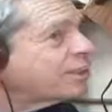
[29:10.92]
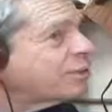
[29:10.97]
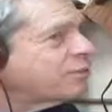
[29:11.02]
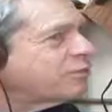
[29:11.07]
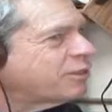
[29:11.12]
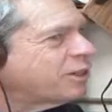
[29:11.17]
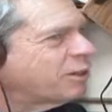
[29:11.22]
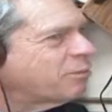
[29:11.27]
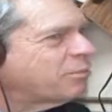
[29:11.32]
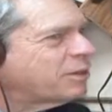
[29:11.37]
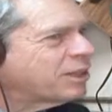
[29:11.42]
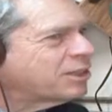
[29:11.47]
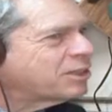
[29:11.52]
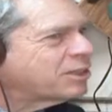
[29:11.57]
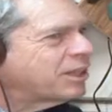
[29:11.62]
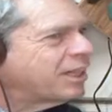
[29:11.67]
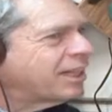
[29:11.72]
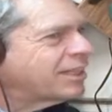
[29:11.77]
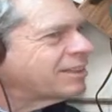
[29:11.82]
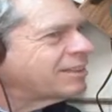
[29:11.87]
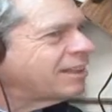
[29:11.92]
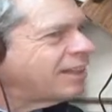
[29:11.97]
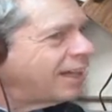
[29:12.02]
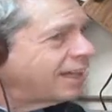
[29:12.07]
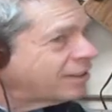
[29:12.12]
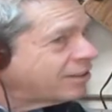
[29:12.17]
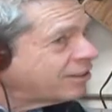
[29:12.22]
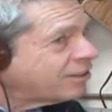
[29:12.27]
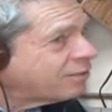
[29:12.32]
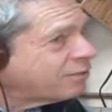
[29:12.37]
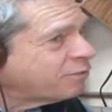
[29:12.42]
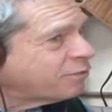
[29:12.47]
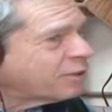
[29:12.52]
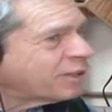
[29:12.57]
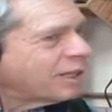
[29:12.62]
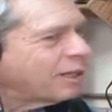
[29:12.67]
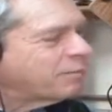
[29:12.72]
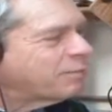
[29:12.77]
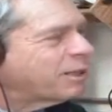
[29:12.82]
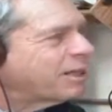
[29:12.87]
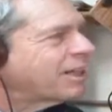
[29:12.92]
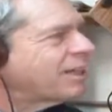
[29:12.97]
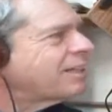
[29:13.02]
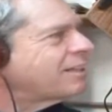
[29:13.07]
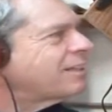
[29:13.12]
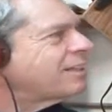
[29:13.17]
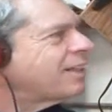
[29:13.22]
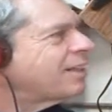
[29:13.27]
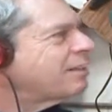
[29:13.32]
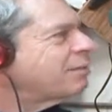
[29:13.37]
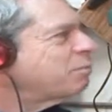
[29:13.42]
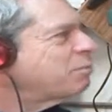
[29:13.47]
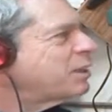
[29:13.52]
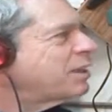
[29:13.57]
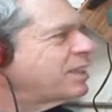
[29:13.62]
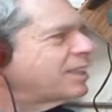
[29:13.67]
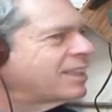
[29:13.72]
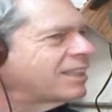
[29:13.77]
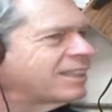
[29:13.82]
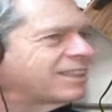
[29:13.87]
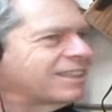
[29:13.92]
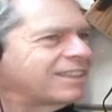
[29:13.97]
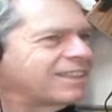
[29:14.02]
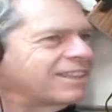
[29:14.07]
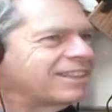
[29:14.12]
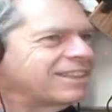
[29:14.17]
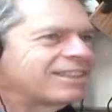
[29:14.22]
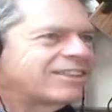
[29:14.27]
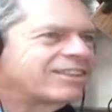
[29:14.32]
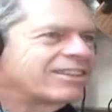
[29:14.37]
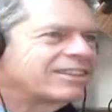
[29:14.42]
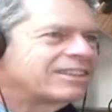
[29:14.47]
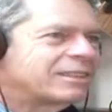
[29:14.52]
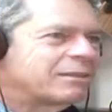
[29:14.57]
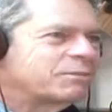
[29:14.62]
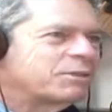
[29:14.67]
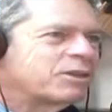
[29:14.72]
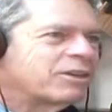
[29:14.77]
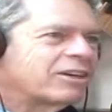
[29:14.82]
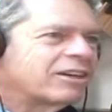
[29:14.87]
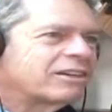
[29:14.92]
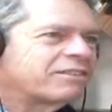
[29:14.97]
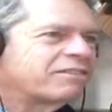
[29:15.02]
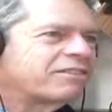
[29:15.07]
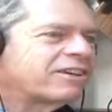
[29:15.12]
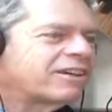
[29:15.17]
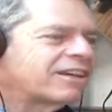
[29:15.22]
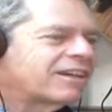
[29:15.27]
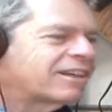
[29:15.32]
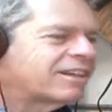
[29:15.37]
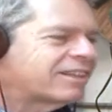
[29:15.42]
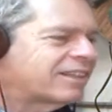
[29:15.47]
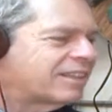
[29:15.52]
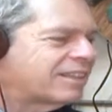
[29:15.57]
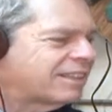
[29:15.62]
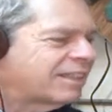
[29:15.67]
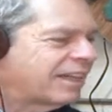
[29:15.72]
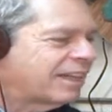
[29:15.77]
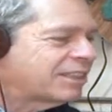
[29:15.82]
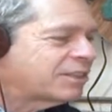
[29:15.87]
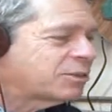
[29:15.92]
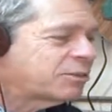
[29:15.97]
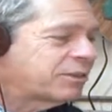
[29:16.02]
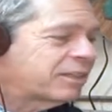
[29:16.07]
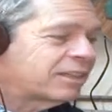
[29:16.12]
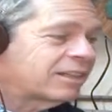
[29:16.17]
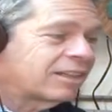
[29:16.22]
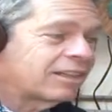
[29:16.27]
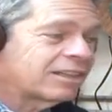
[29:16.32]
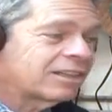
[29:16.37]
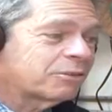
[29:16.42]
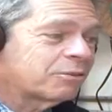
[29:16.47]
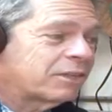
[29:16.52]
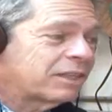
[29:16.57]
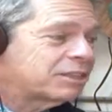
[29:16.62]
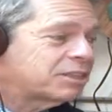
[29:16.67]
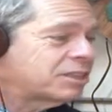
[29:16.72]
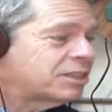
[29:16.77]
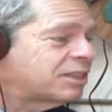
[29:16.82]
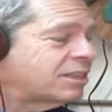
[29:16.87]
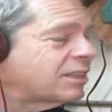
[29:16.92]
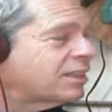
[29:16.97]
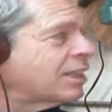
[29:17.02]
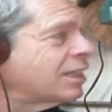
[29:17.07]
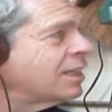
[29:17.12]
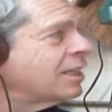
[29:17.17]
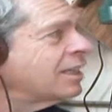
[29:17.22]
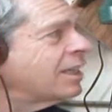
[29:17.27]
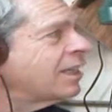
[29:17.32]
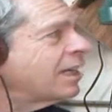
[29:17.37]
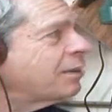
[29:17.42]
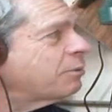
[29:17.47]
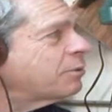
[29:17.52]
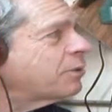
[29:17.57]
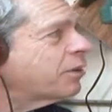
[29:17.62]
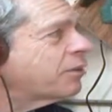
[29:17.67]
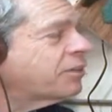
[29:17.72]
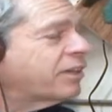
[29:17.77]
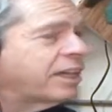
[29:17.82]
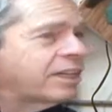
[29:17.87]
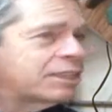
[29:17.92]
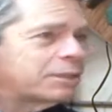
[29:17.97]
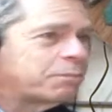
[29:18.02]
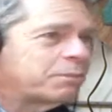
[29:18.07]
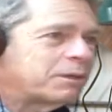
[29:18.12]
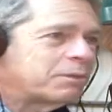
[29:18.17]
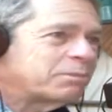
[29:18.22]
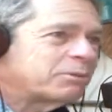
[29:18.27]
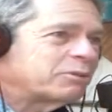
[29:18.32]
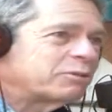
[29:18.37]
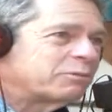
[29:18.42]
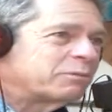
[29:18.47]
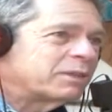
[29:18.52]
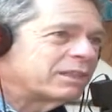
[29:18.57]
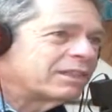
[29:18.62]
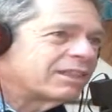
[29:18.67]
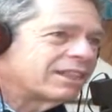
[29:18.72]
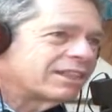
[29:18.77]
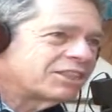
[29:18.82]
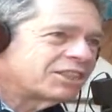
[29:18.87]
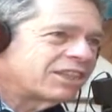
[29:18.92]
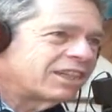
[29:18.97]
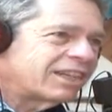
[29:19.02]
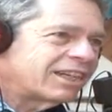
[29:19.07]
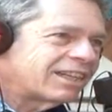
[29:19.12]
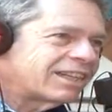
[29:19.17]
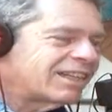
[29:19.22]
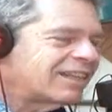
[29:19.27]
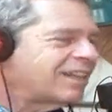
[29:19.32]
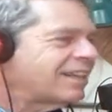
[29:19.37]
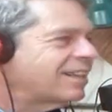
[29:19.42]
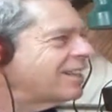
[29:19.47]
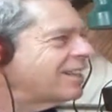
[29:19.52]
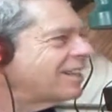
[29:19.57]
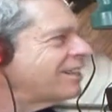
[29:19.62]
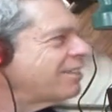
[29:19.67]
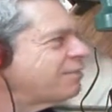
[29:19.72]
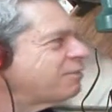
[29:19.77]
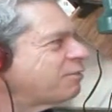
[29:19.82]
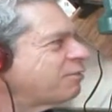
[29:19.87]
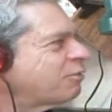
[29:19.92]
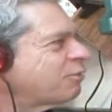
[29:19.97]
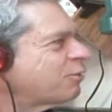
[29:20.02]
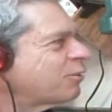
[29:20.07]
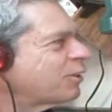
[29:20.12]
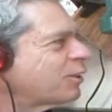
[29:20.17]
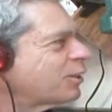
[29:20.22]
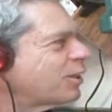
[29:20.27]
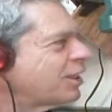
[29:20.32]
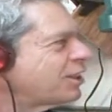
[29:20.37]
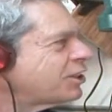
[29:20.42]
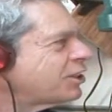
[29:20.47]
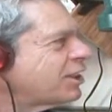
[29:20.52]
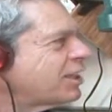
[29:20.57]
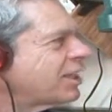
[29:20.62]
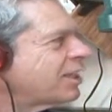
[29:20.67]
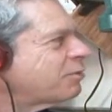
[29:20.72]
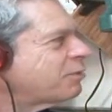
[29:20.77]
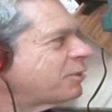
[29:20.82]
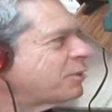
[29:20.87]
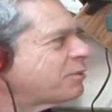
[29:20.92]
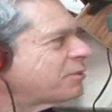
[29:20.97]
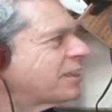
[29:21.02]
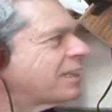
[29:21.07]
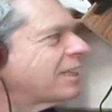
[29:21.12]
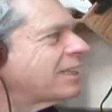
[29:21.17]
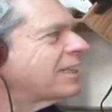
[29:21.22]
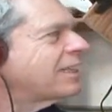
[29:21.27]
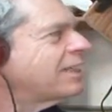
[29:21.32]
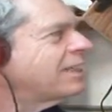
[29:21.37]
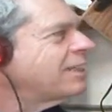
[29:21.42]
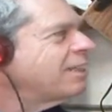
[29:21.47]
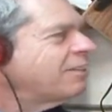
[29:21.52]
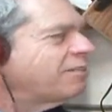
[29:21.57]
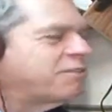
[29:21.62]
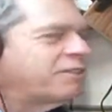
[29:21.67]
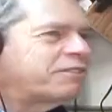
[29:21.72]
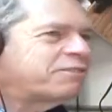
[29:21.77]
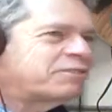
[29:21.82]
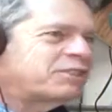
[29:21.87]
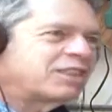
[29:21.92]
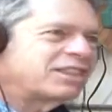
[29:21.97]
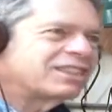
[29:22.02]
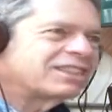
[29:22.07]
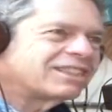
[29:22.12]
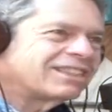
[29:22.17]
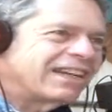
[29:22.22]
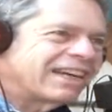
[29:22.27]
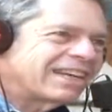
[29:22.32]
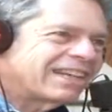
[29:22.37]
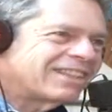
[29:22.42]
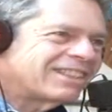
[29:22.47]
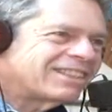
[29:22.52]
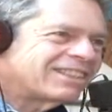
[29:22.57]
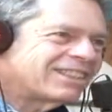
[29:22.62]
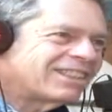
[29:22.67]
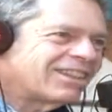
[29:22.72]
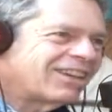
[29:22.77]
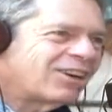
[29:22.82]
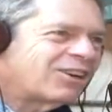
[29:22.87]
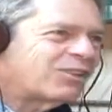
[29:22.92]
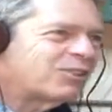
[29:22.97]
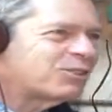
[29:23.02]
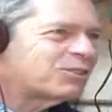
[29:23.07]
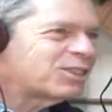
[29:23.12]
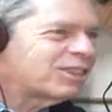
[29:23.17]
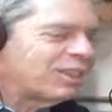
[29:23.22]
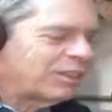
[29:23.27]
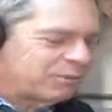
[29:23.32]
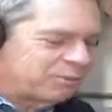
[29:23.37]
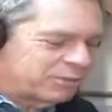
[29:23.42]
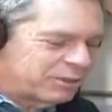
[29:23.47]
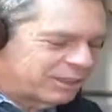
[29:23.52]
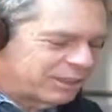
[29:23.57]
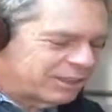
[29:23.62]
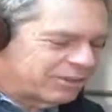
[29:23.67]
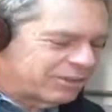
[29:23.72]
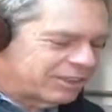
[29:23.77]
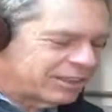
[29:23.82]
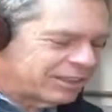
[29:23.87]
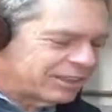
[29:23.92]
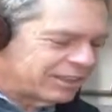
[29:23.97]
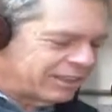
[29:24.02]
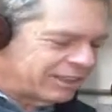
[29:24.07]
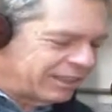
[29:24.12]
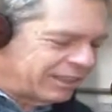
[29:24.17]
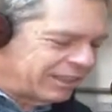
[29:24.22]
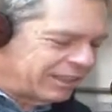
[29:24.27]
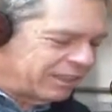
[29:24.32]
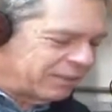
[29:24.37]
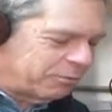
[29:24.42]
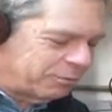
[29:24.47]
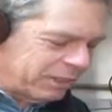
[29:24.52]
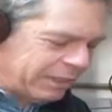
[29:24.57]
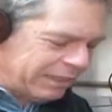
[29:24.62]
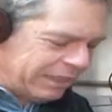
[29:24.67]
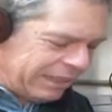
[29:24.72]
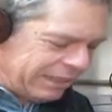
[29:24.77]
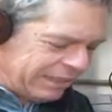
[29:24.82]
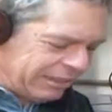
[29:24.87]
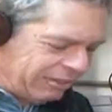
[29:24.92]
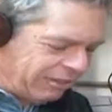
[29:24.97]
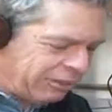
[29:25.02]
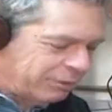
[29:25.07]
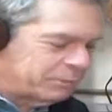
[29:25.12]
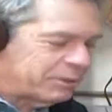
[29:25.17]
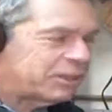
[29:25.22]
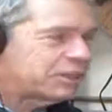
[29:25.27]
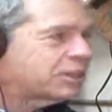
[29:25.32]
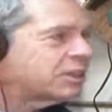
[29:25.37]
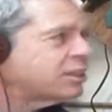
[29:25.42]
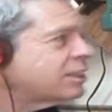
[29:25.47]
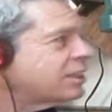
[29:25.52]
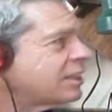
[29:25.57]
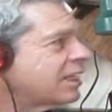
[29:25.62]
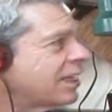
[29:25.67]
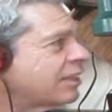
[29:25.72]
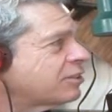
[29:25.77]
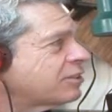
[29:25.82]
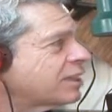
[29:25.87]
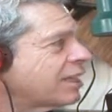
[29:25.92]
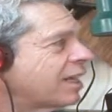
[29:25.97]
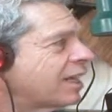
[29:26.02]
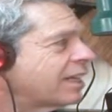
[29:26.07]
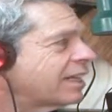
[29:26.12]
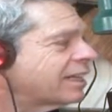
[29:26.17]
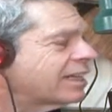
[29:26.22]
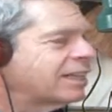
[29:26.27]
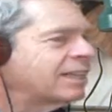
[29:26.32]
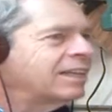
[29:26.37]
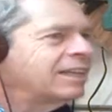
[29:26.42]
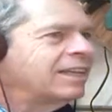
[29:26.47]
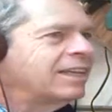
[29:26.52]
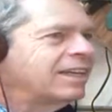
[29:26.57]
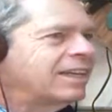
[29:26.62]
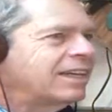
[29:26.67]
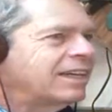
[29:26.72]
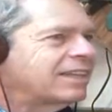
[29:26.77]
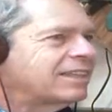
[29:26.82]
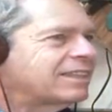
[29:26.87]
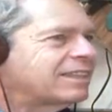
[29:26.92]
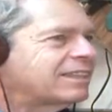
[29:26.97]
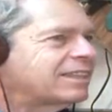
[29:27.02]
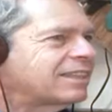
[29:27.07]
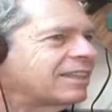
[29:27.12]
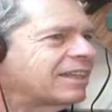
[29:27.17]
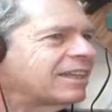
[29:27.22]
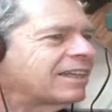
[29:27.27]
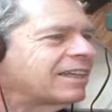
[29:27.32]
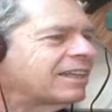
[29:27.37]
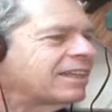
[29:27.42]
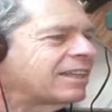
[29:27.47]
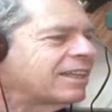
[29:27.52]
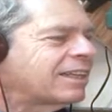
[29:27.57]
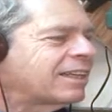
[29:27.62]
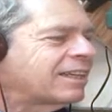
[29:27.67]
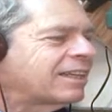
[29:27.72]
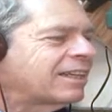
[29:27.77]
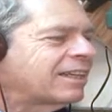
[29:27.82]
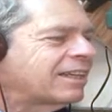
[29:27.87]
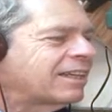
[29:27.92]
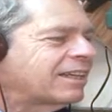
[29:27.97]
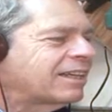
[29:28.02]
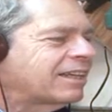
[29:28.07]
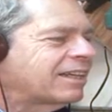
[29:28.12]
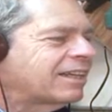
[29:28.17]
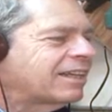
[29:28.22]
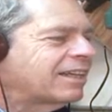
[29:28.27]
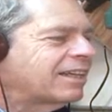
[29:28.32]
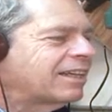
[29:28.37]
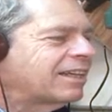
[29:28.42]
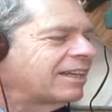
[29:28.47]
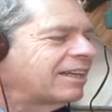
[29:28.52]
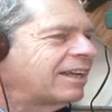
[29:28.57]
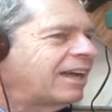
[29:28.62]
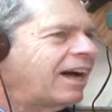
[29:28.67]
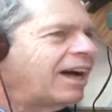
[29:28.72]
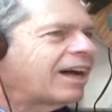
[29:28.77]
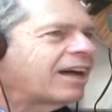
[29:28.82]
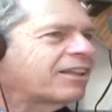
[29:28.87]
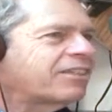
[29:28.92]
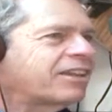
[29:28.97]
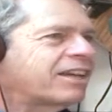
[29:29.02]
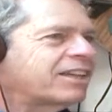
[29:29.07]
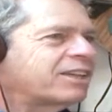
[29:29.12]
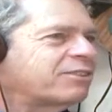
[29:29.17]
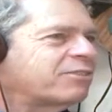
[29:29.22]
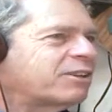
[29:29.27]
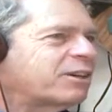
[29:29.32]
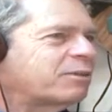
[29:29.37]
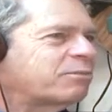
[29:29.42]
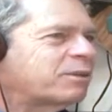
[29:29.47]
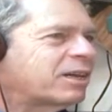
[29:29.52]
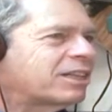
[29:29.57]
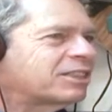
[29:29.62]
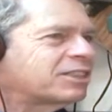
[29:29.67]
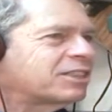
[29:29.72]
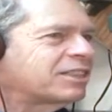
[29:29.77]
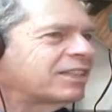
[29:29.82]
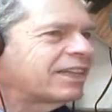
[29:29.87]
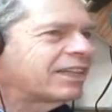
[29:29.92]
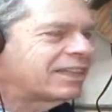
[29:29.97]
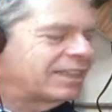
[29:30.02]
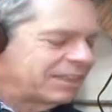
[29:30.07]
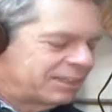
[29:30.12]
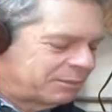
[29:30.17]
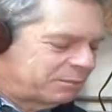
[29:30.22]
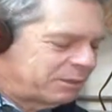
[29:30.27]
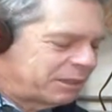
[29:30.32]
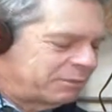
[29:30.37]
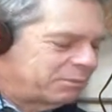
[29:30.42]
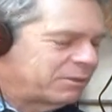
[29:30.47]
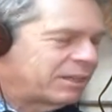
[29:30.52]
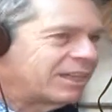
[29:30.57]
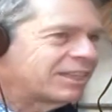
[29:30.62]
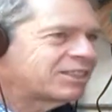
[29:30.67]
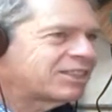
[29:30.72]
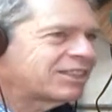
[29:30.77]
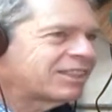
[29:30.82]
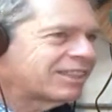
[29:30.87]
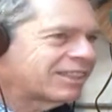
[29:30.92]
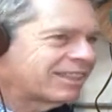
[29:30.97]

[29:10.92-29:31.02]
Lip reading: you very much, Ned Leitner, for coming and being here at WRFR and answering our questions. I want to thank the people who've been listening for listening. We've got 15 seconds to go till we're going to hear what that automation sounds like. And thank you very much, Ned. It's been a pleasure.